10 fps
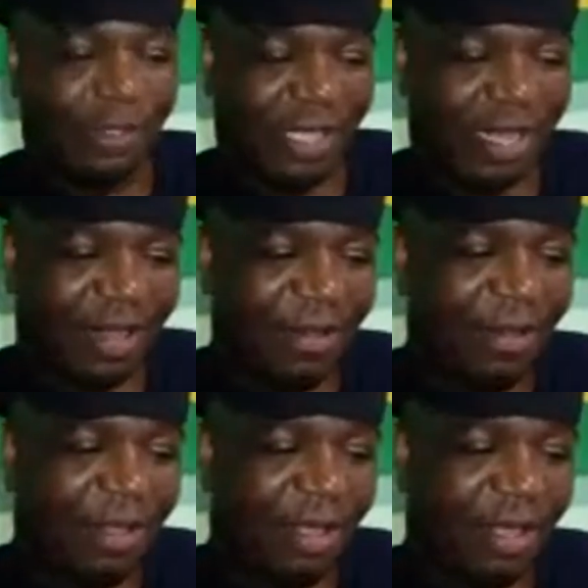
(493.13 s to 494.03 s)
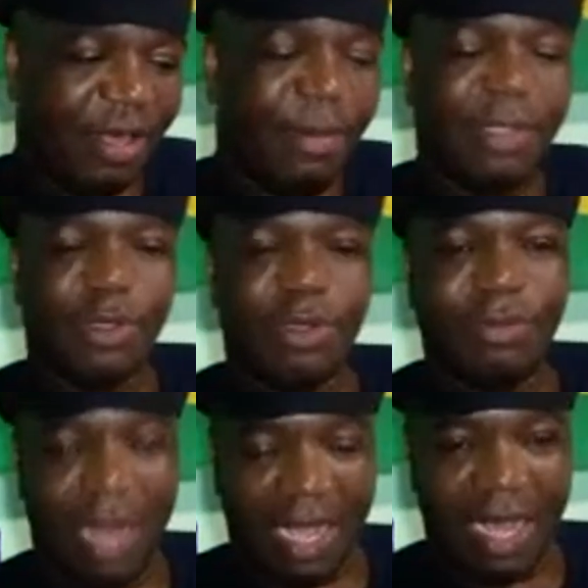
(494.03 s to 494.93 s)
kuopposa
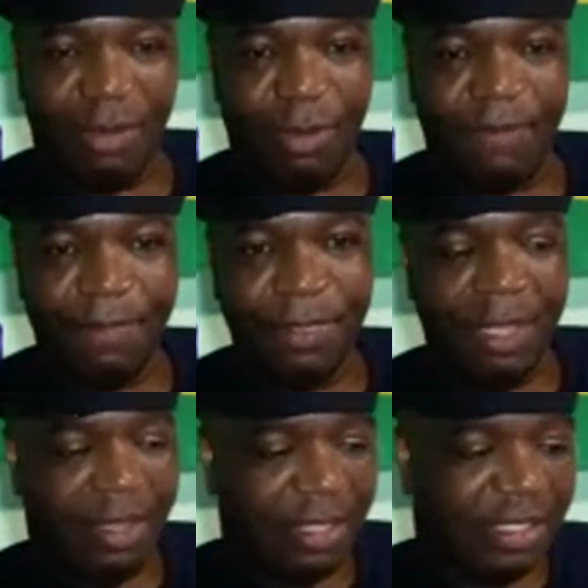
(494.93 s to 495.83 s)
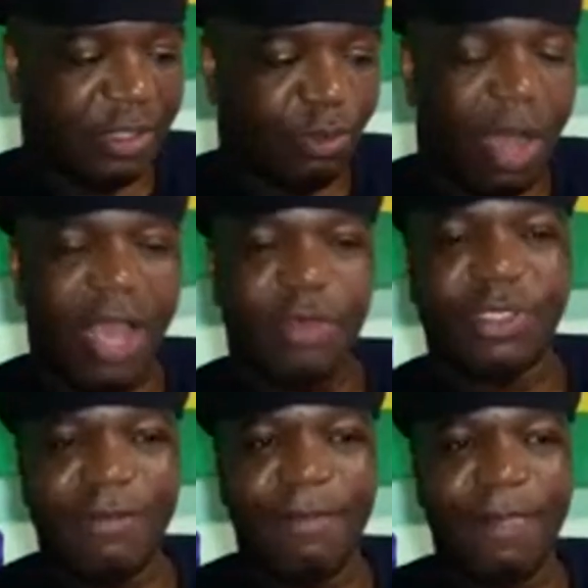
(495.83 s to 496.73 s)
Emmerson Mnangagwa.
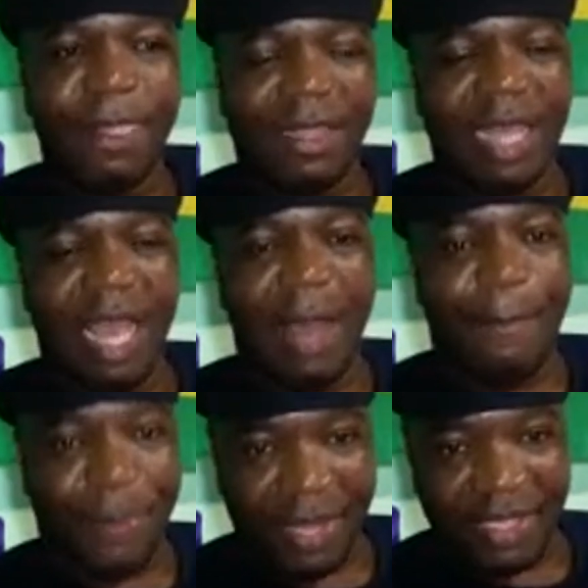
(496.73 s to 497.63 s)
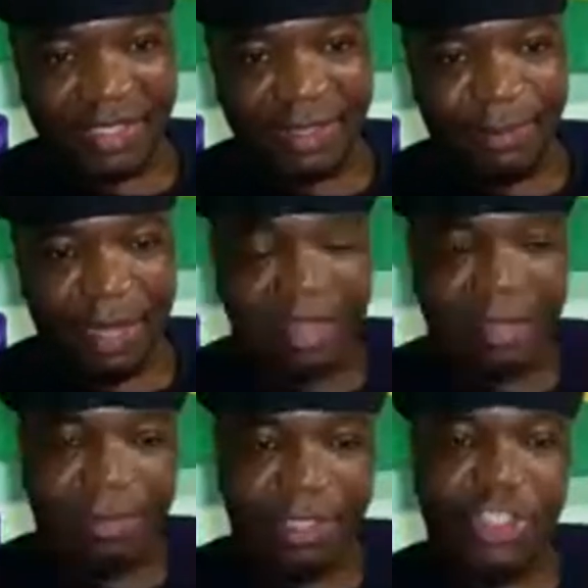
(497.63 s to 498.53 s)
This is why you see they are
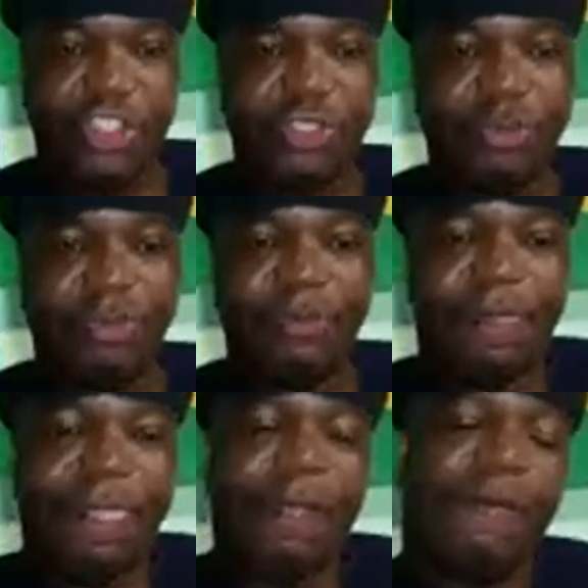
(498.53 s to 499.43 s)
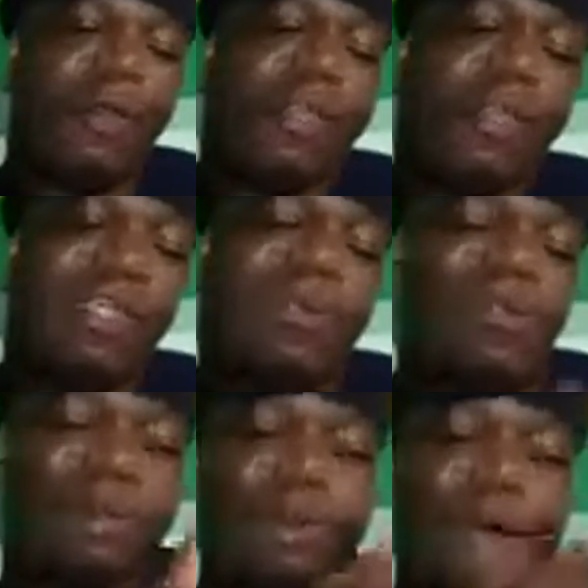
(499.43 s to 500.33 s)
praised by the regime.
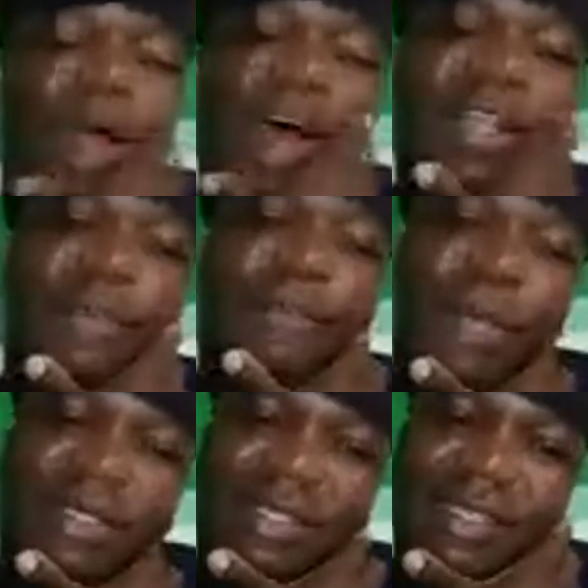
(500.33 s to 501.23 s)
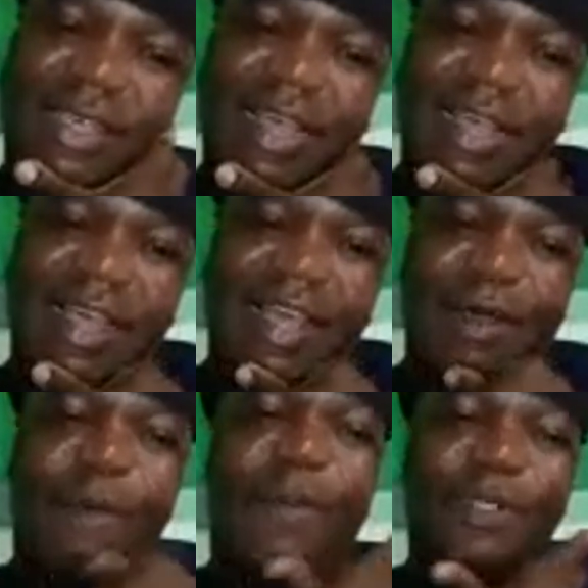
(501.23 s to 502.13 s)
These people are the best